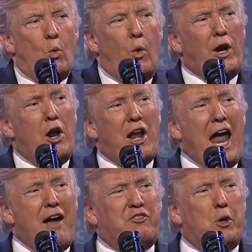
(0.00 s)
We don't
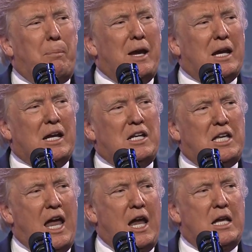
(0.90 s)
have to be
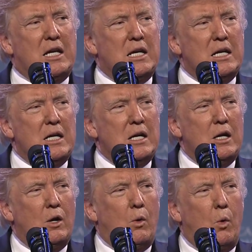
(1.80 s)
content
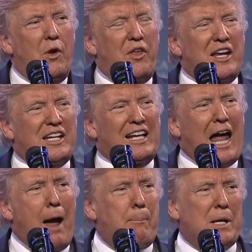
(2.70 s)
with a
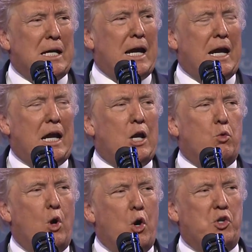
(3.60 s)
dilapidated
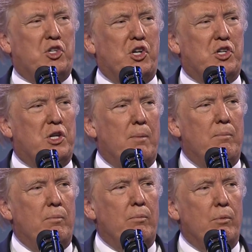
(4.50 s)
road system,
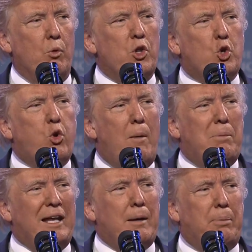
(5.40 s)
with
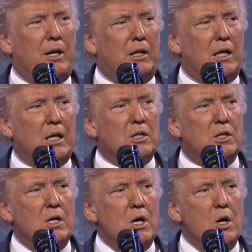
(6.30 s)
crumbling
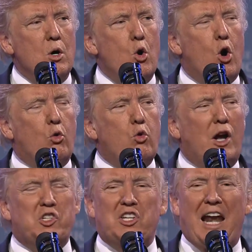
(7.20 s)
buildings, or
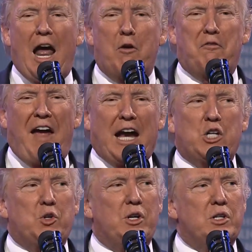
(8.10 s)
rusted-out
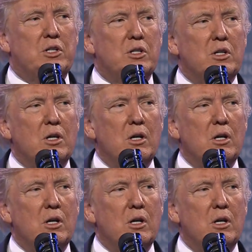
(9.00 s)
factories.